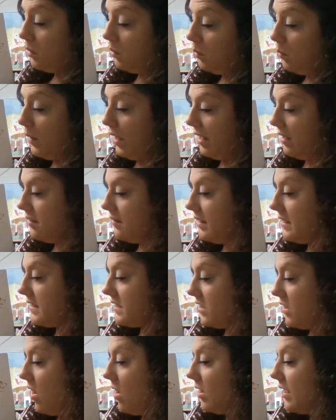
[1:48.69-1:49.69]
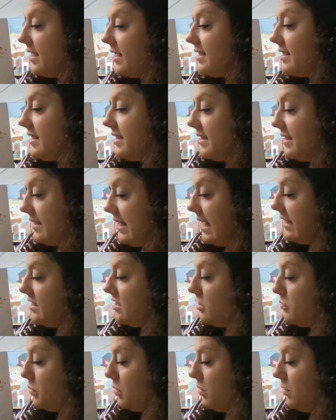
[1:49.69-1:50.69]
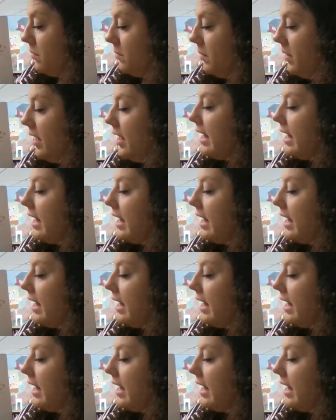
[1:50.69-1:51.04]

Well, as long as it's sensible,